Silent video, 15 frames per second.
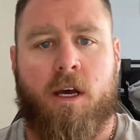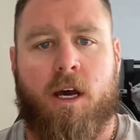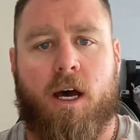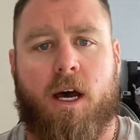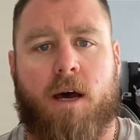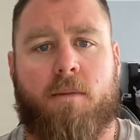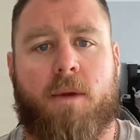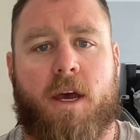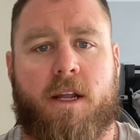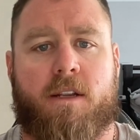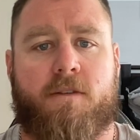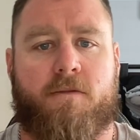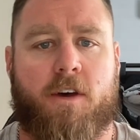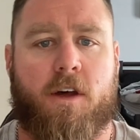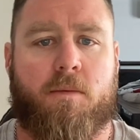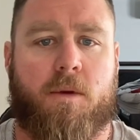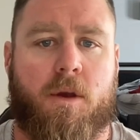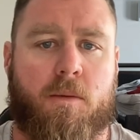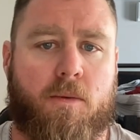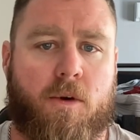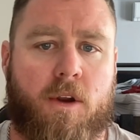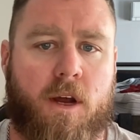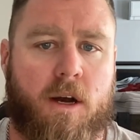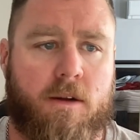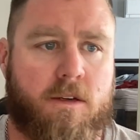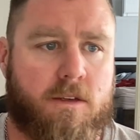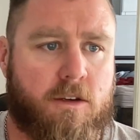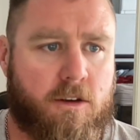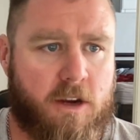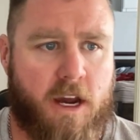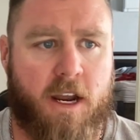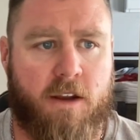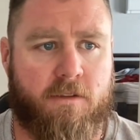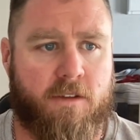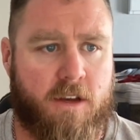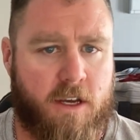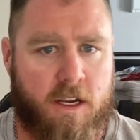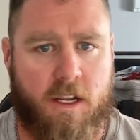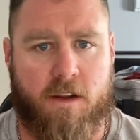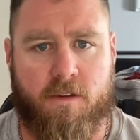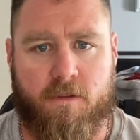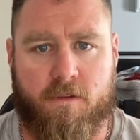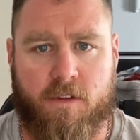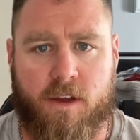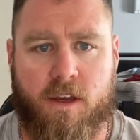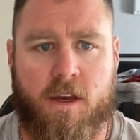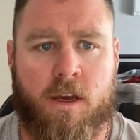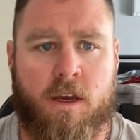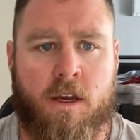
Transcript: and developing a product creatively and